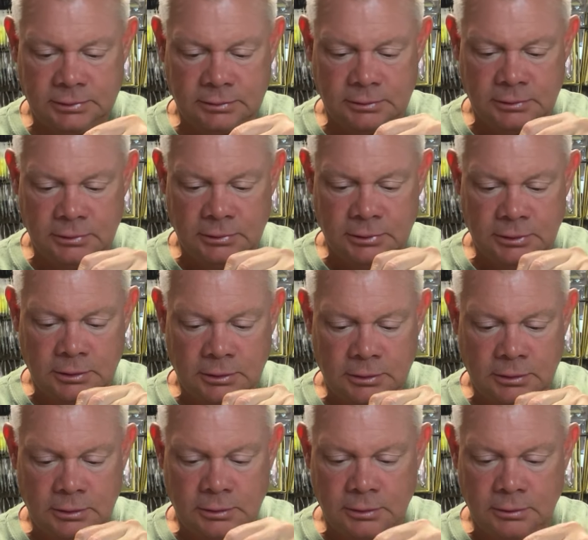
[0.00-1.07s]

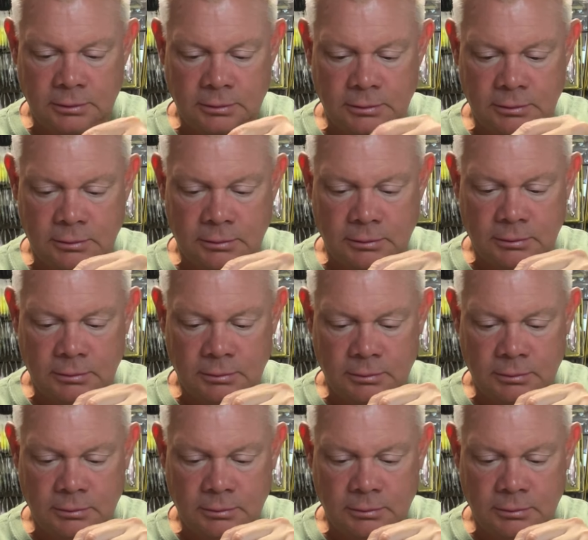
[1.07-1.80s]
[no speech]